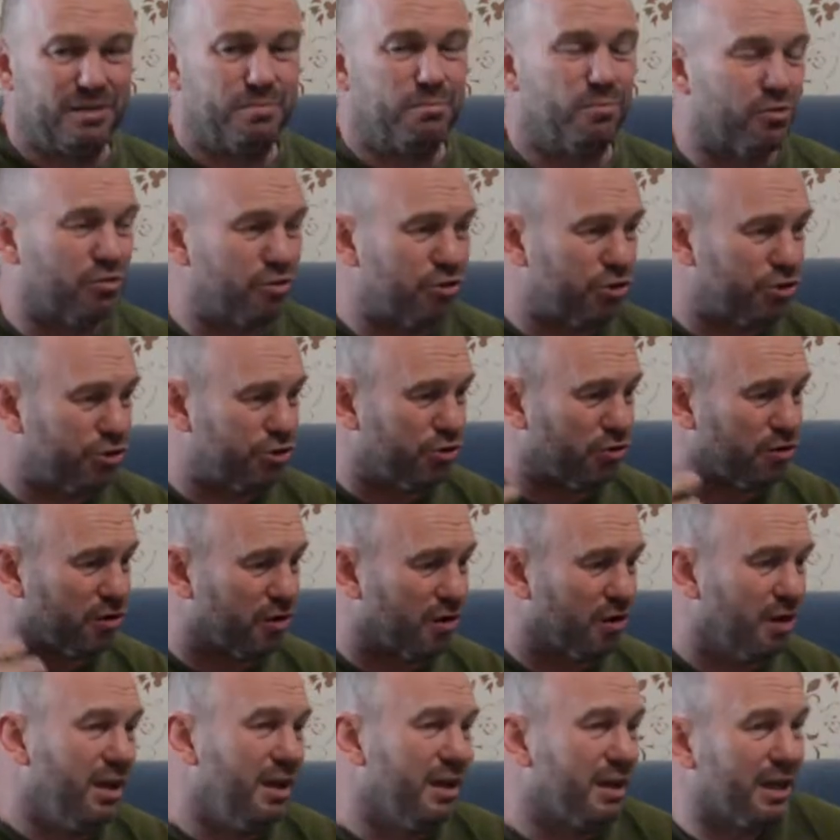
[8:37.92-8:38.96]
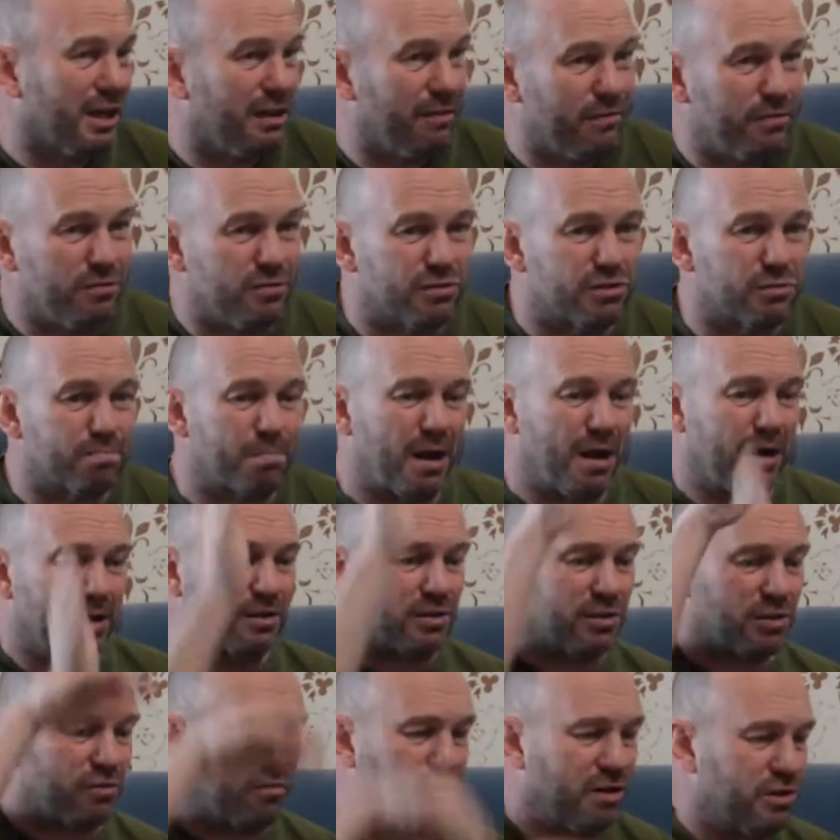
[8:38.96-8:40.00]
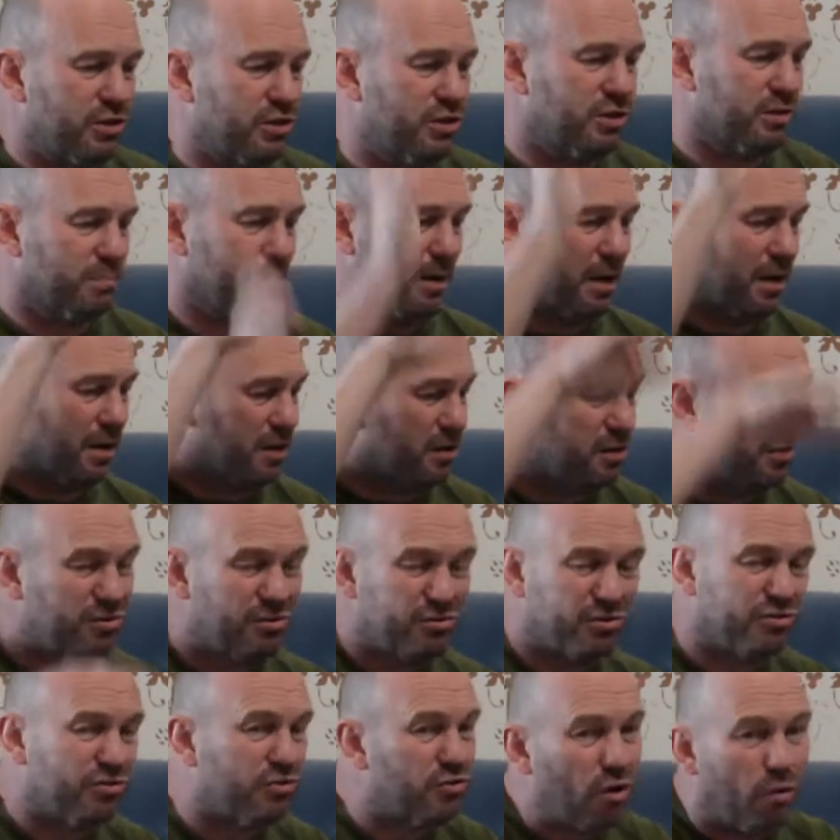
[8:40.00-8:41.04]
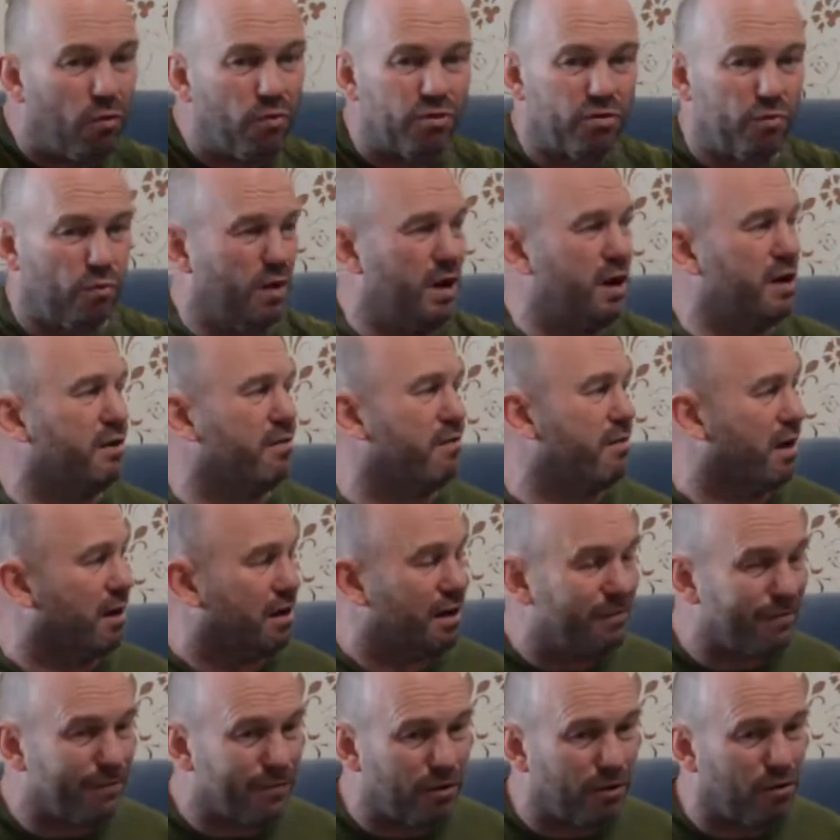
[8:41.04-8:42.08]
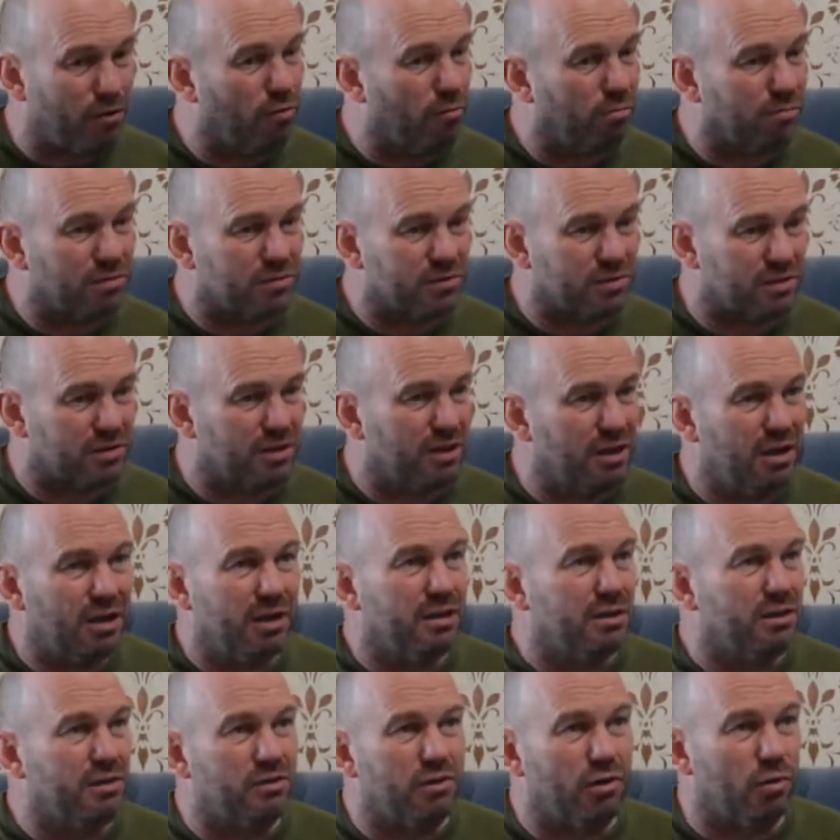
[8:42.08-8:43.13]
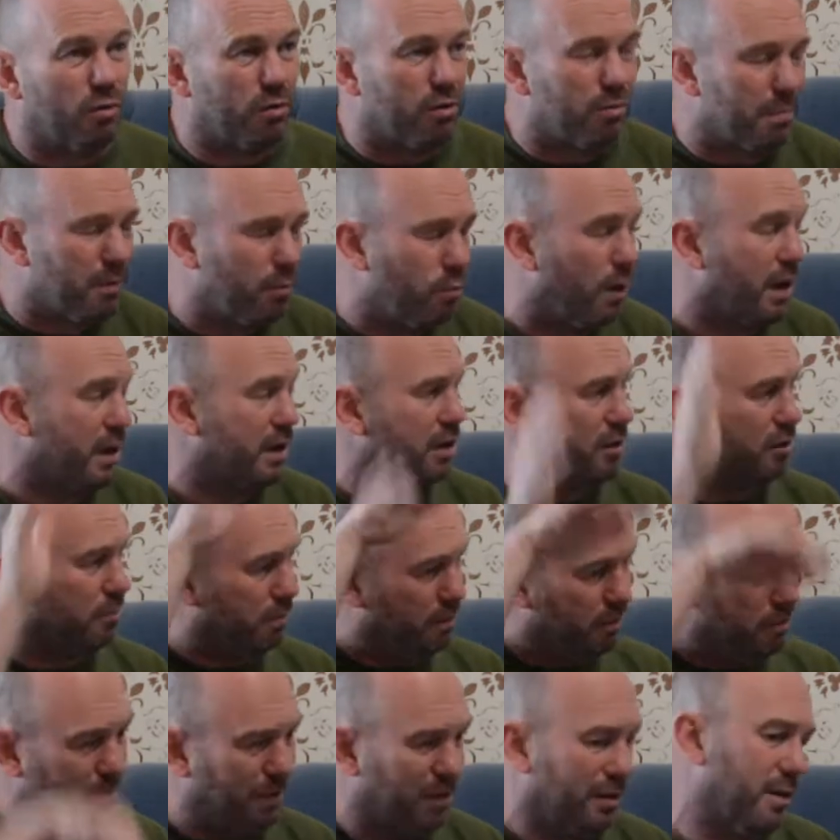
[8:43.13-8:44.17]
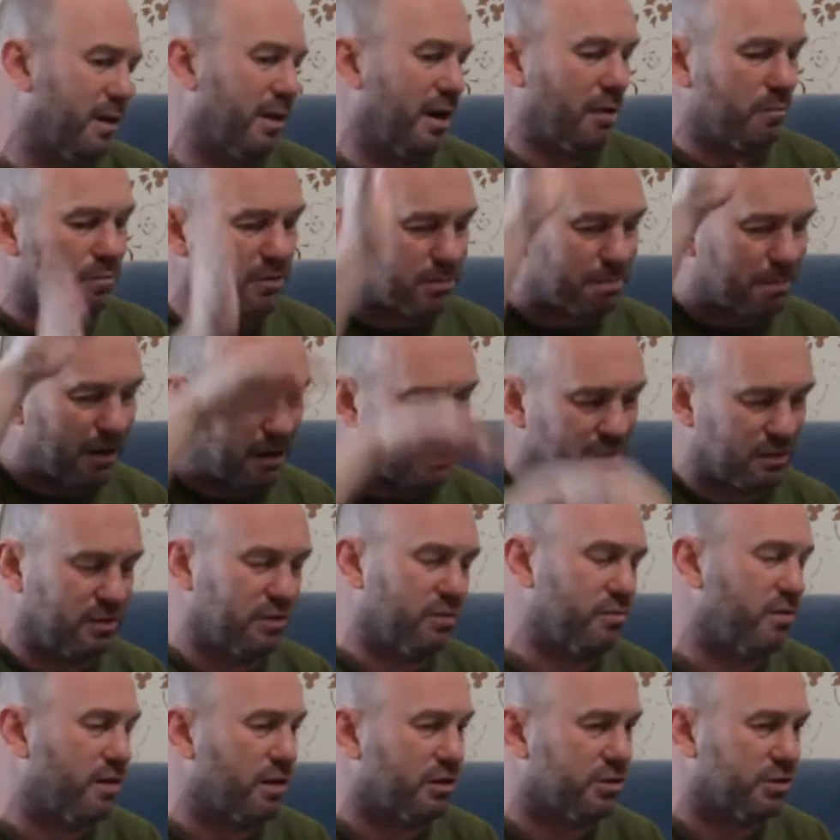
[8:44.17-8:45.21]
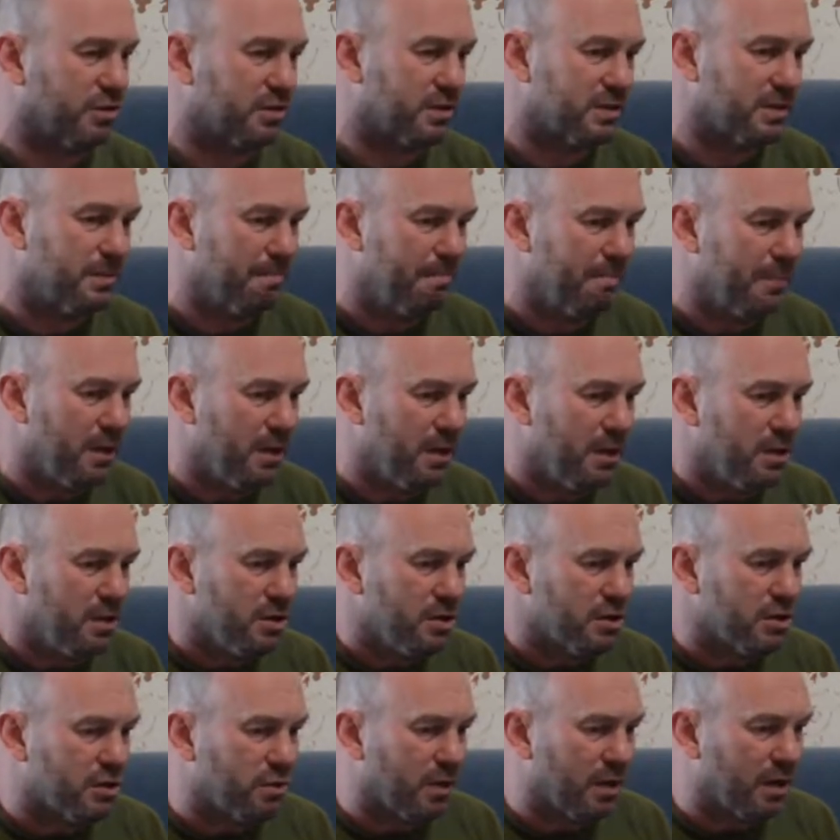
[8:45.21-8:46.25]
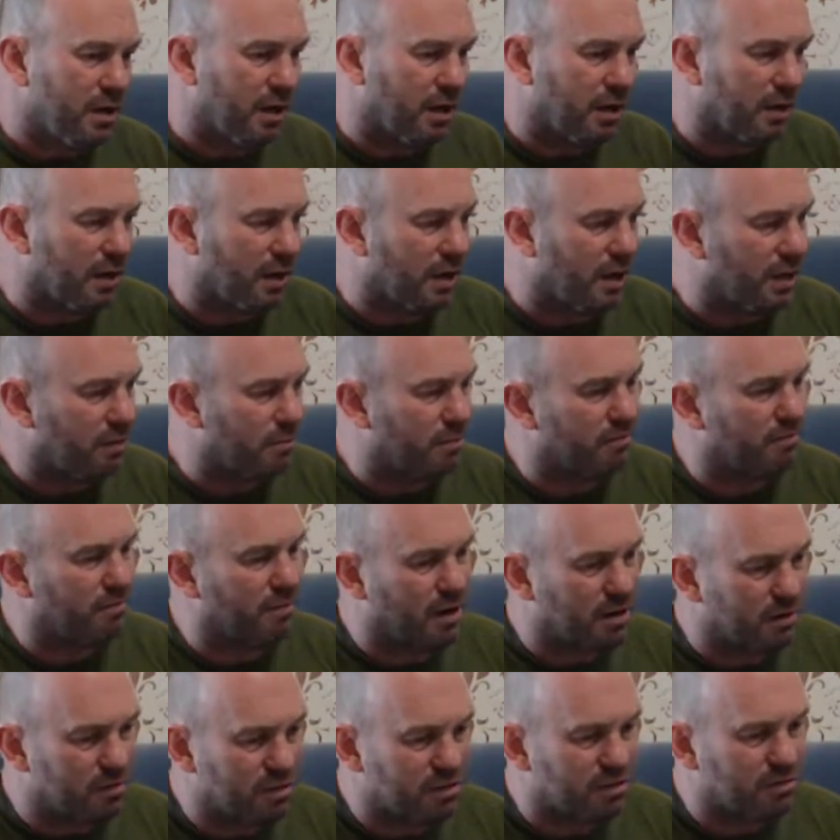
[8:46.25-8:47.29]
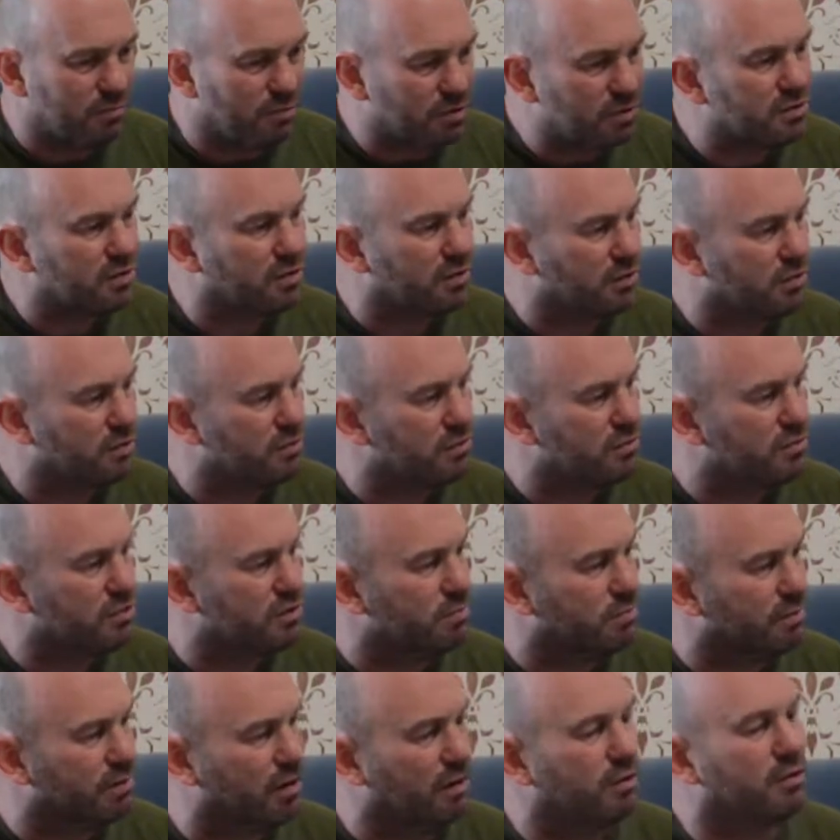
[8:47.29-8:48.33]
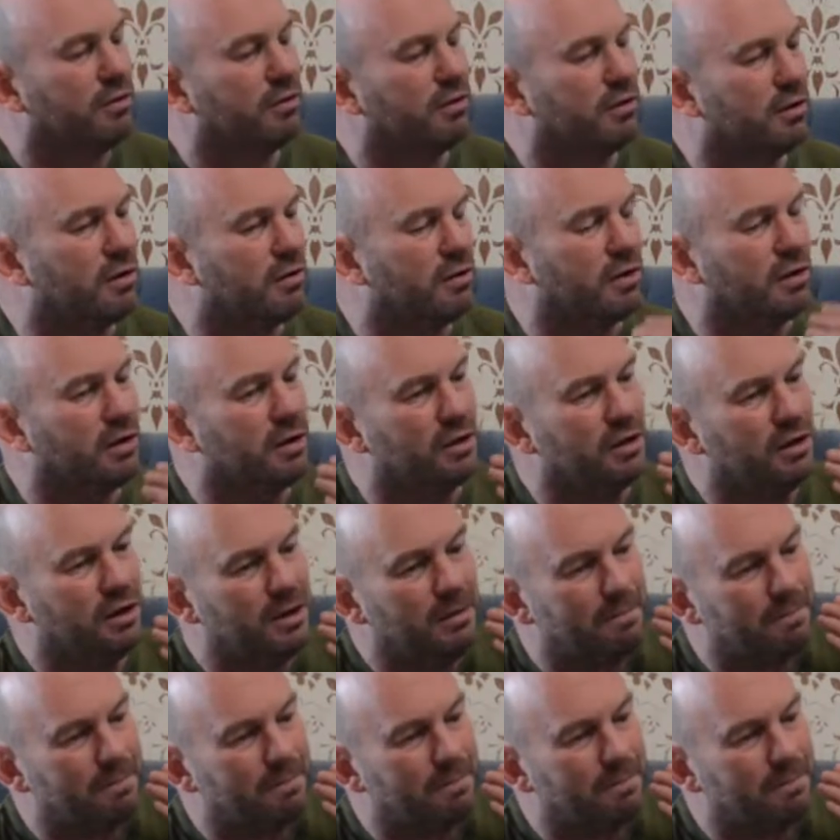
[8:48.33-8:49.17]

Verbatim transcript: is more sugar giving you spikes, crashes, spikes, and you just don't know where you're at. If you're homeless, you don't want to be waking up in the middle of the night with spikes and crashes. So I, I kind of went, right, someone's got to do something. And you look at the,